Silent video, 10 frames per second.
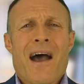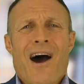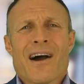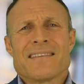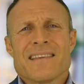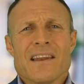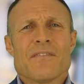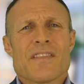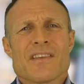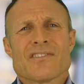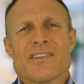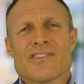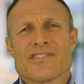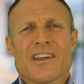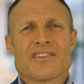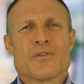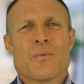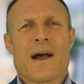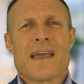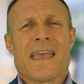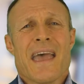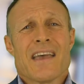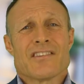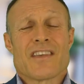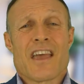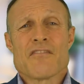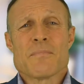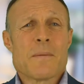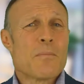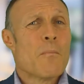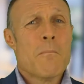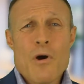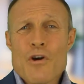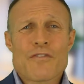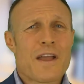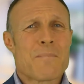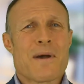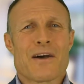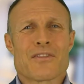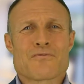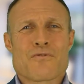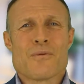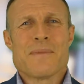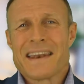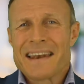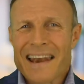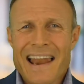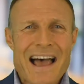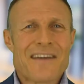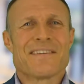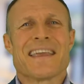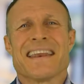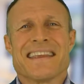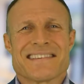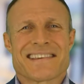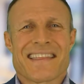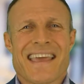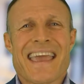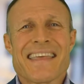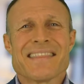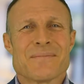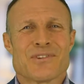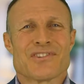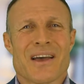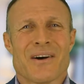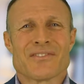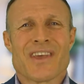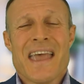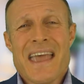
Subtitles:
I deliver this in such a way as to have people moving about the room and laughing at each other and themselves